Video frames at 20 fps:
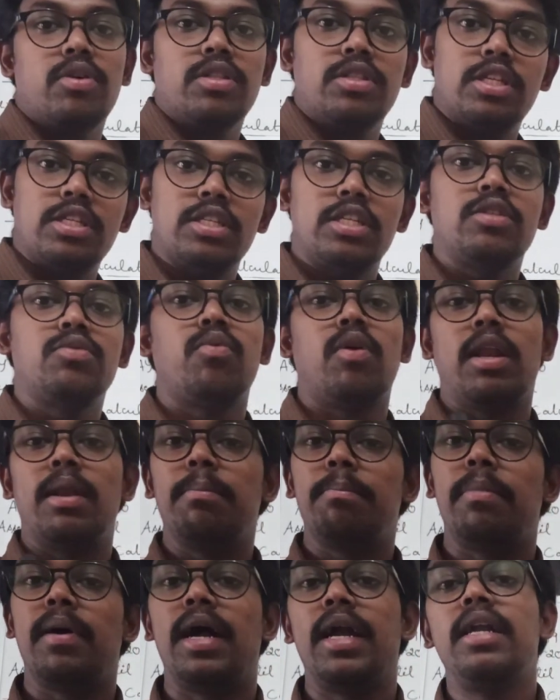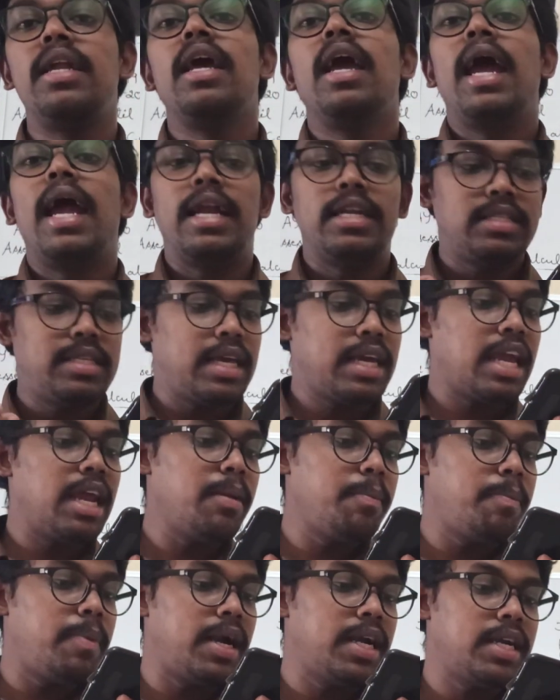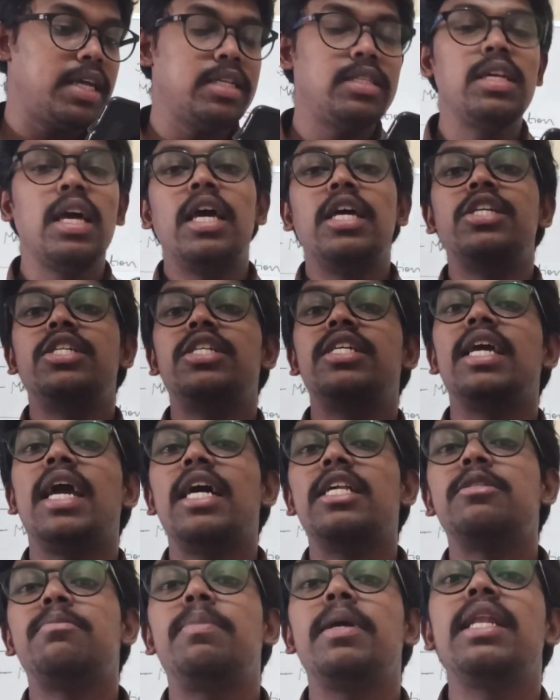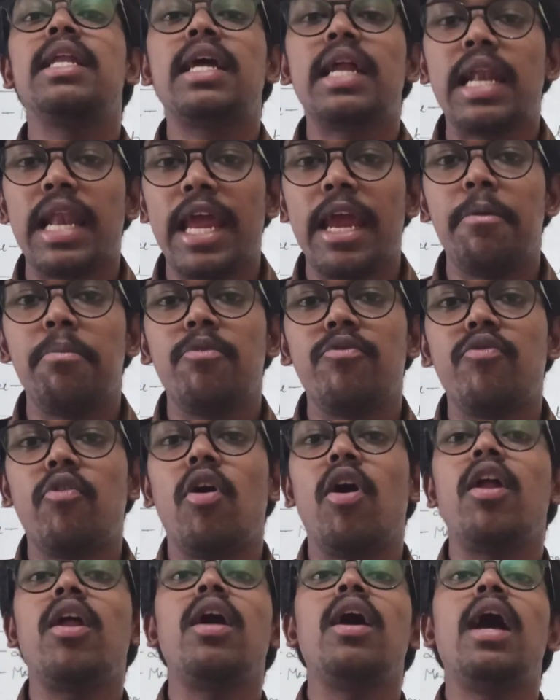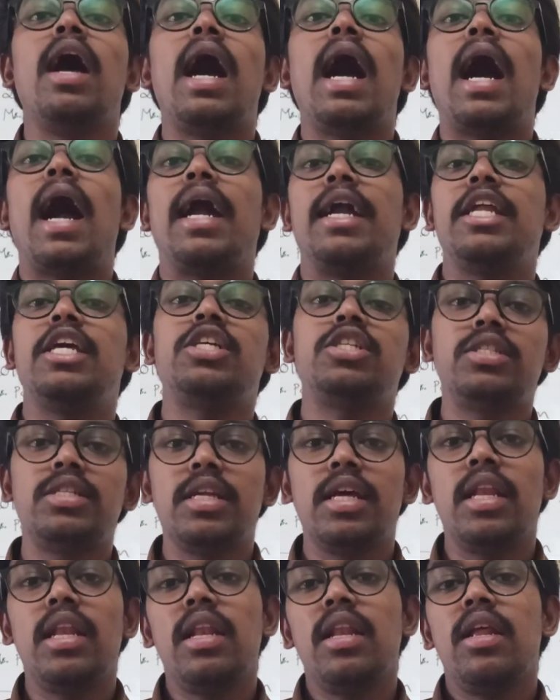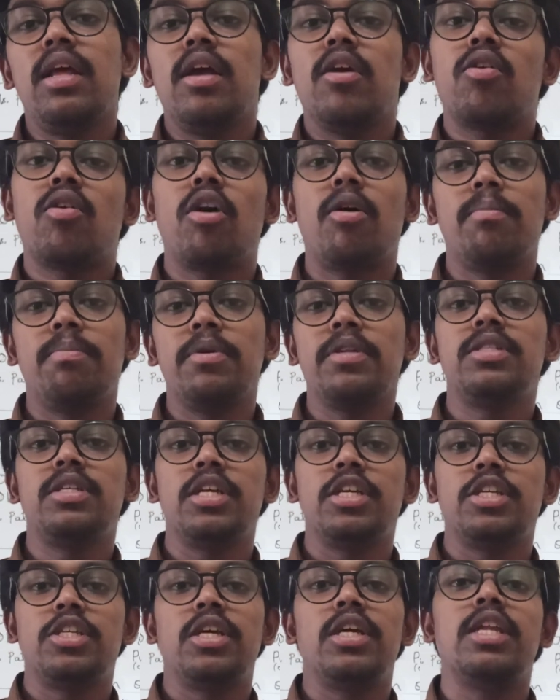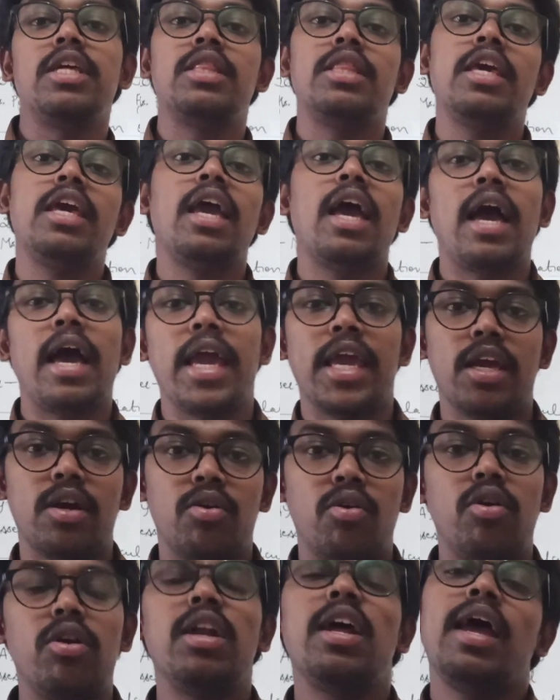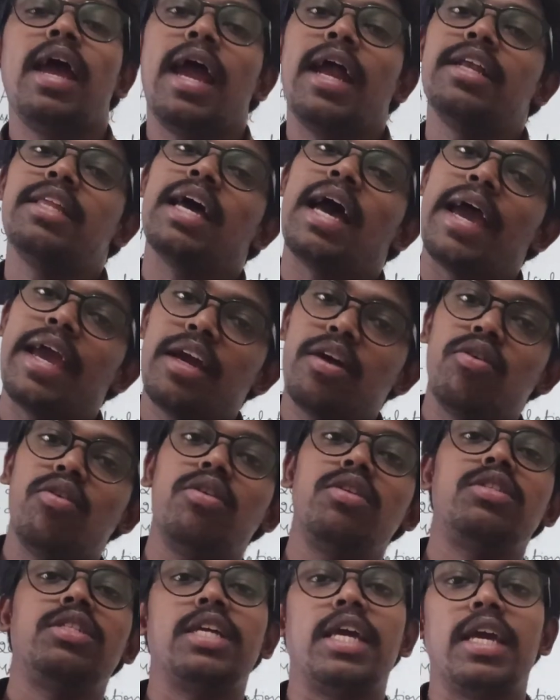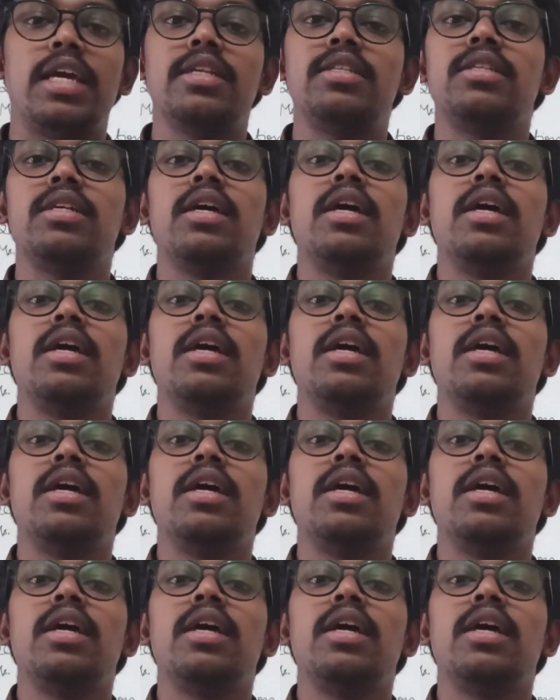this is one part, and second part is she has been claimed for additional compensation in the High Court, and the High Court says